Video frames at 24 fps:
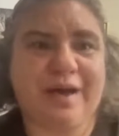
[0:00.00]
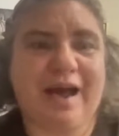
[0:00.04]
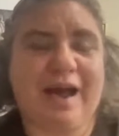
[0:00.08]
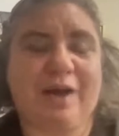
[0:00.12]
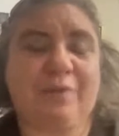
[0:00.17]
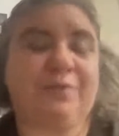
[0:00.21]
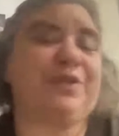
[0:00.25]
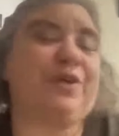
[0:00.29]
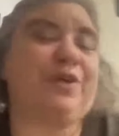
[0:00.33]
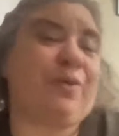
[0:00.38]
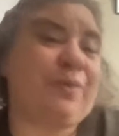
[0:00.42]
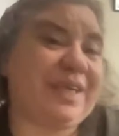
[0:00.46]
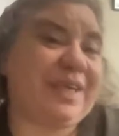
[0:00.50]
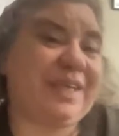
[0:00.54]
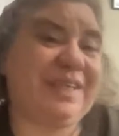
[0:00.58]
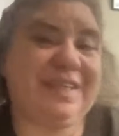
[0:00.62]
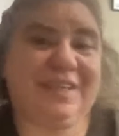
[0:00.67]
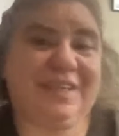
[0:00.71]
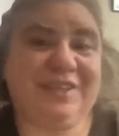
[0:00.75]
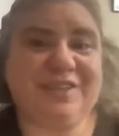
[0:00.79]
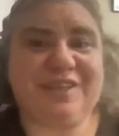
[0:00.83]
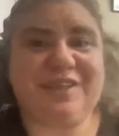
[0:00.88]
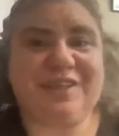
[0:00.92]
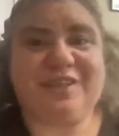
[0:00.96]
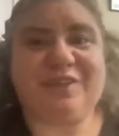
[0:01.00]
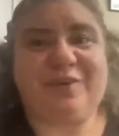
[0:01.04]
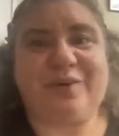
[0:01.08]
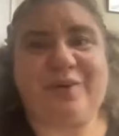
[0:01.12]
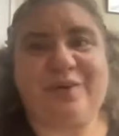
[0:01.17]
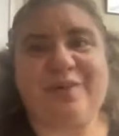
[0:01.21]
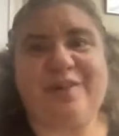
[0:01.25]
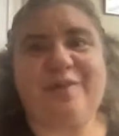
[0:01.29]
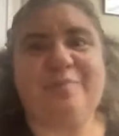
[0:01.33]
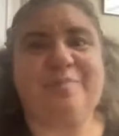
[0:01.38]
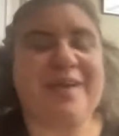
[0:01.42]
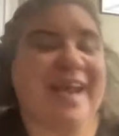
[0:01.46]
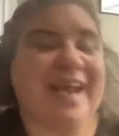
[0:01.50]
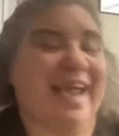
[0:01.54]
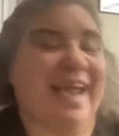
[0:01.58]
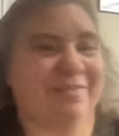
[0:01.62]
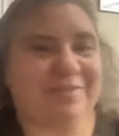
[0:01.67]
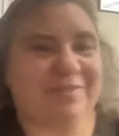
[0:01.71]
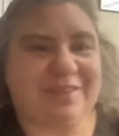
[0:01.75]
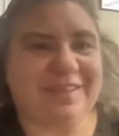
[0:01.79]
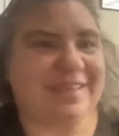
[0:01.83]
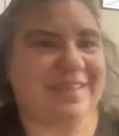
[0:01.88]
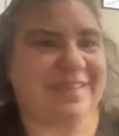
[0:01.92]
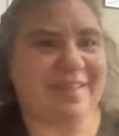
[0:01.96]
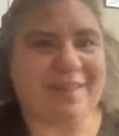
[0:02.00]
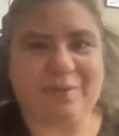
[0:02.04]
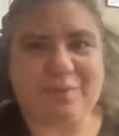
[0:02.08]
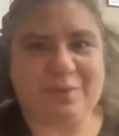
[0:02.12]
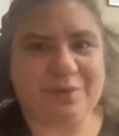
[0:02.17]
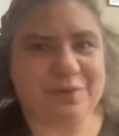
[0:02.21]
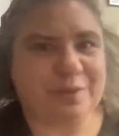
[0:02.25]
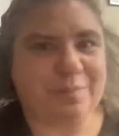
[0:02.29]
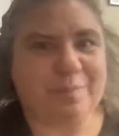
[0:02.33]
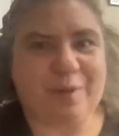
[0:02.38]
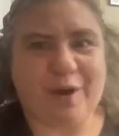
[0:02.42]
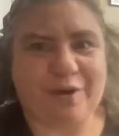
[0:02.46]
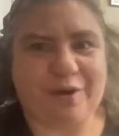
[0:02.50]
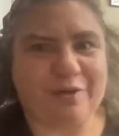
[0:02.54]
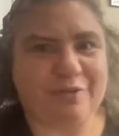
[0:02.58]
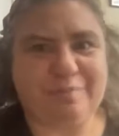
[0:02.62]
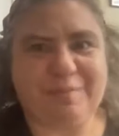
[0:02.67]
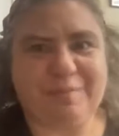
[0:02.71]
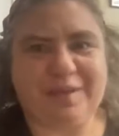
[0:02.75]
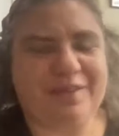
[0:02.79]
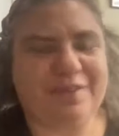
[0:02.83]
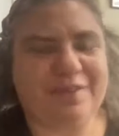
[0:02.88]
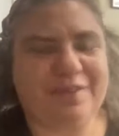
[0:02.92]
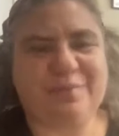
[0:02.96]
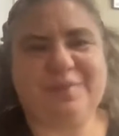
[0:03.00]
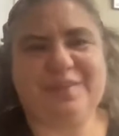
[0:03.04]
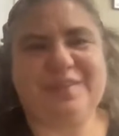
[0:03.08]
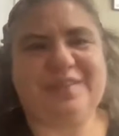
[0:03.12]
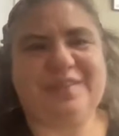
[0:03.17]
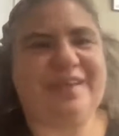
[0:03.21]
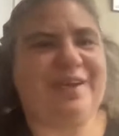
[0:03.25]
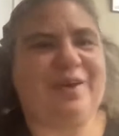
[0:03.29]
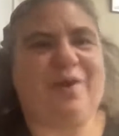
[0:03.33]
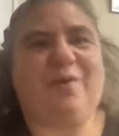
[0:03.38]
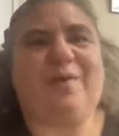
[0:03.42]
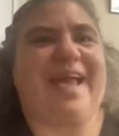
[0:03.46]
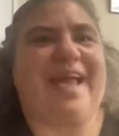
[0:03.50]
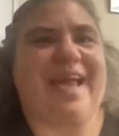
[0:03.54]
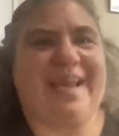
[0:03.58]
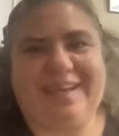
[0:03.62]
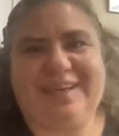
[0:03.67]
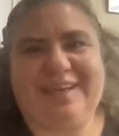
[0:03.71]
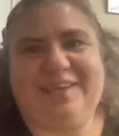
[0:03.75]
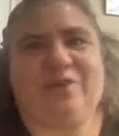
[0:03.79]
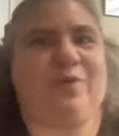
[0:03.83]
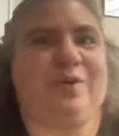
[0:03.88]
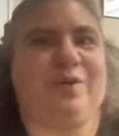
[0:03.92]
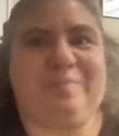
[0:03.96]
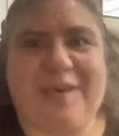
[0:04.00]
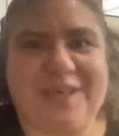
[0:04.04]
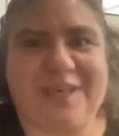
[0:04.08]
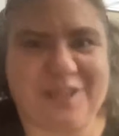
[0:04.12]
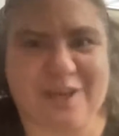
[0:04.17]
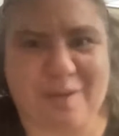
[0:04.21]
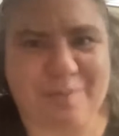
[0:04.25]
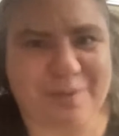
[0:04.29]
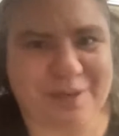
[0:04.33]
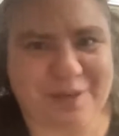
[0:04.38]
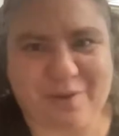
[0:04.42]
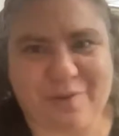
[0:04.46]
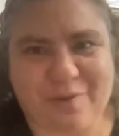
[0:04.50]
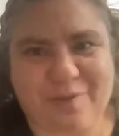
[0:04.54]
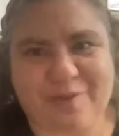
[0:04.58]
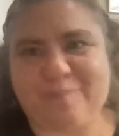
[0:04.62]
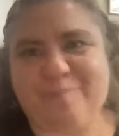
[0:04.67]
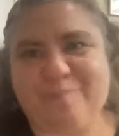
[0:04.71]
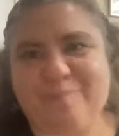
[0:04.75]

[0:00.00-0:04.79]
I was already teaching at Loyola, but I have to say there was a part of me that was like, okay, I need to quit my job and go there.